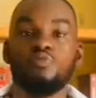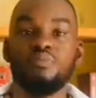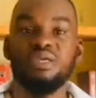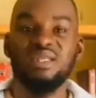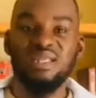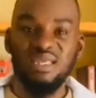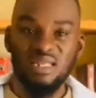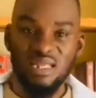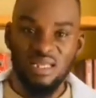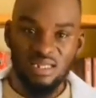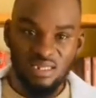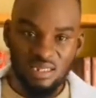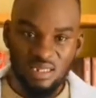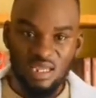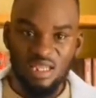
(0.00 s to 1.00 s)
be
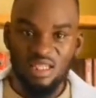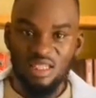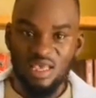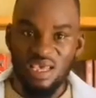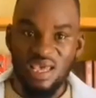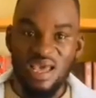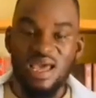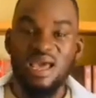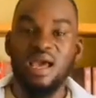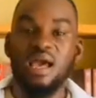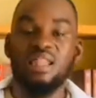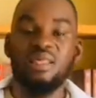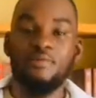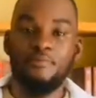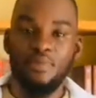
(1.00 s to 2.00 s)
needed there.
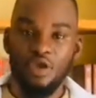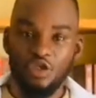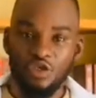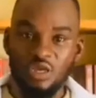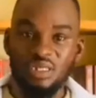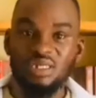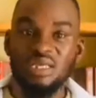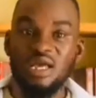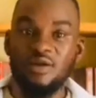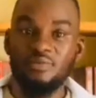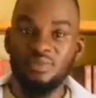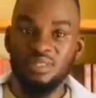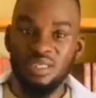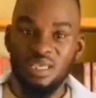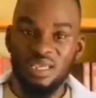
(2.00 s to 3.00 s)
The patient
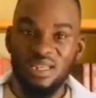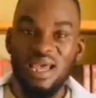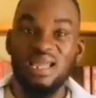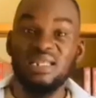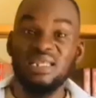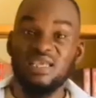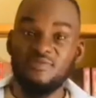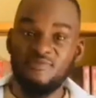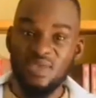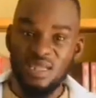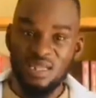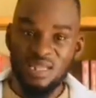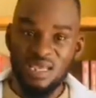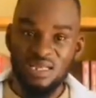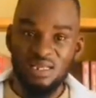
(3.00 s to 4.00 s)
comes in and
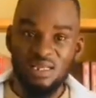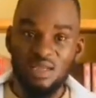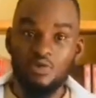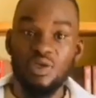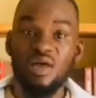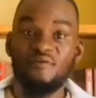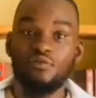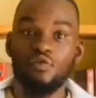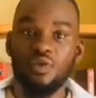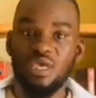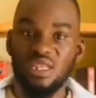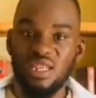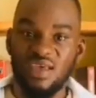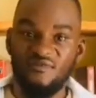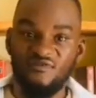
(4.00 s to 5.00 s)
immediately we have to
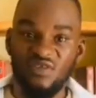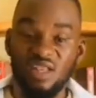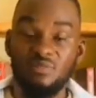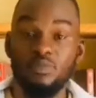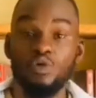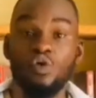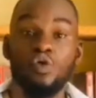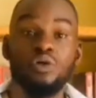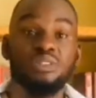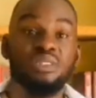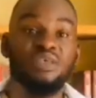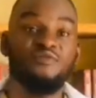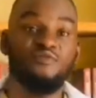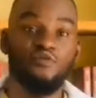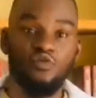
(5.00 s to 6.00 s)
intervene, because
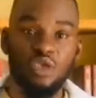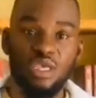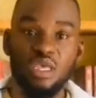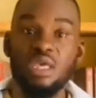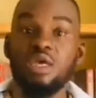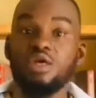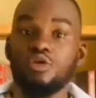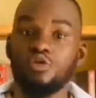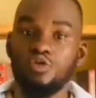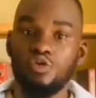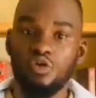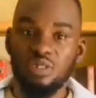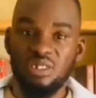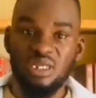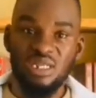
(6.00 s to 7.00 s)
if we do
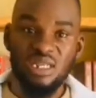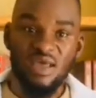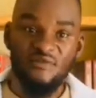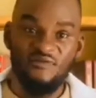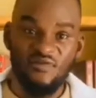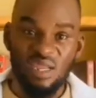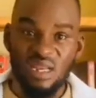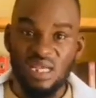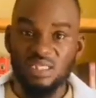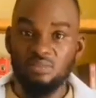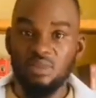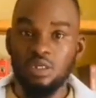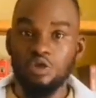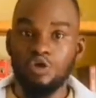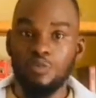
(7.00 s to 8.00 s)
not intervene as
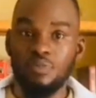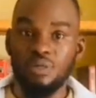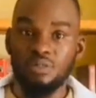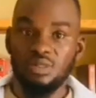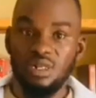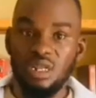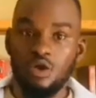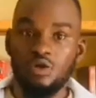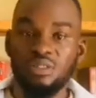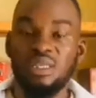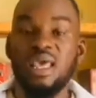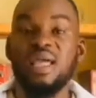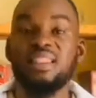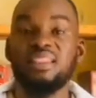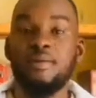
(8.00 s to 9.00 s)
medical personnel,
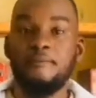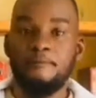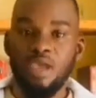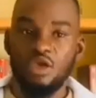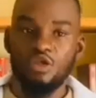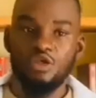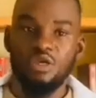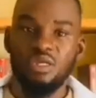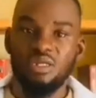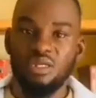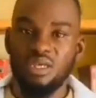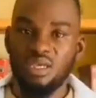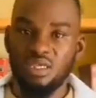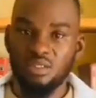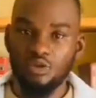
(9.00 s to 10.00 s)
the patient
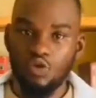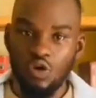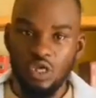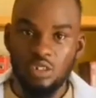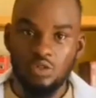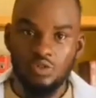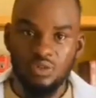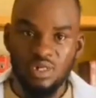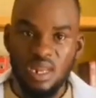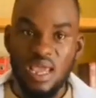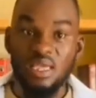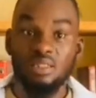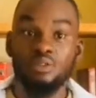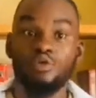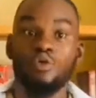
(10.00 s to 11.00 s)
is going to
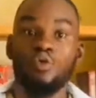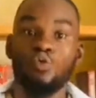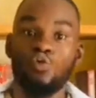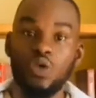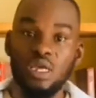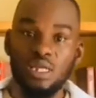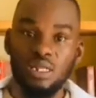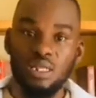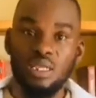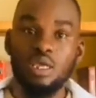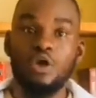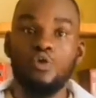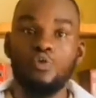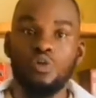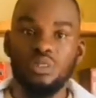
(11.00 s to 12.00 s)
die. So quickly
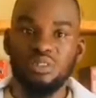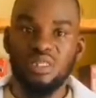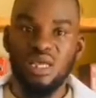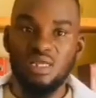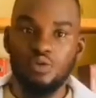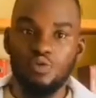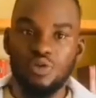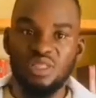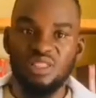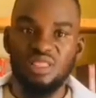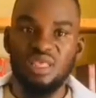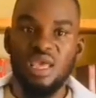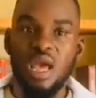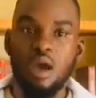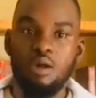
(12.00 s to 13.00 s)
we start with
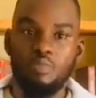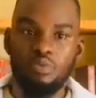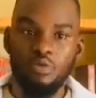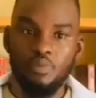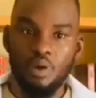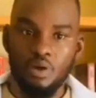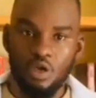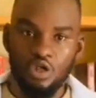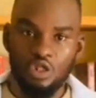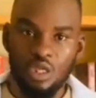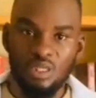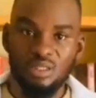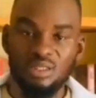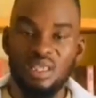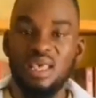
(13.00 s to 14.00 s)
our
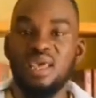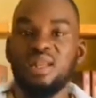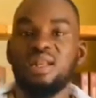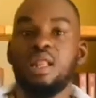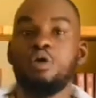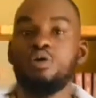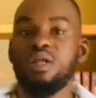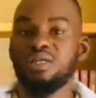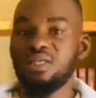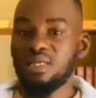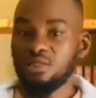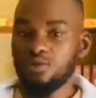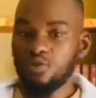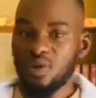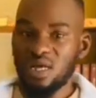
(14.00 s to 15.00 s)
preparations. Now let
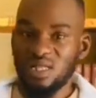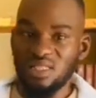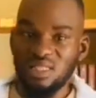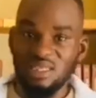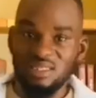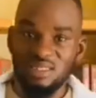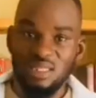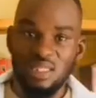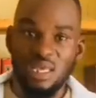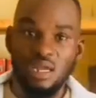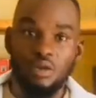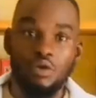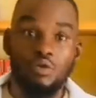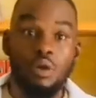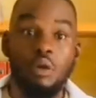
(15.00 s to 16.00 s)
us look at this
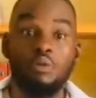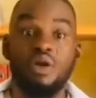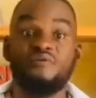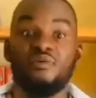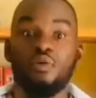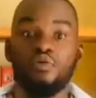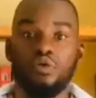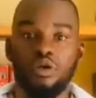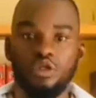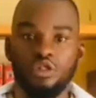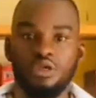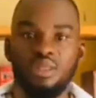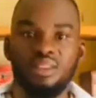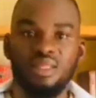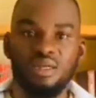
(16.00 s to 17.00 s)
scenario where we have a
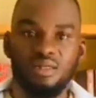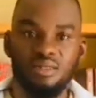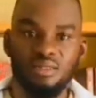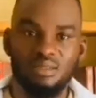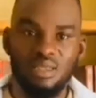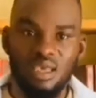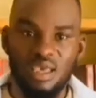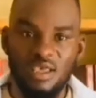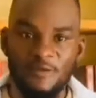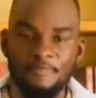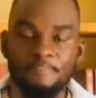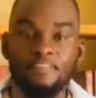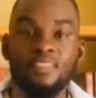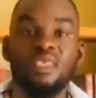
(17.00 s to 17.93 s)
question that is saying,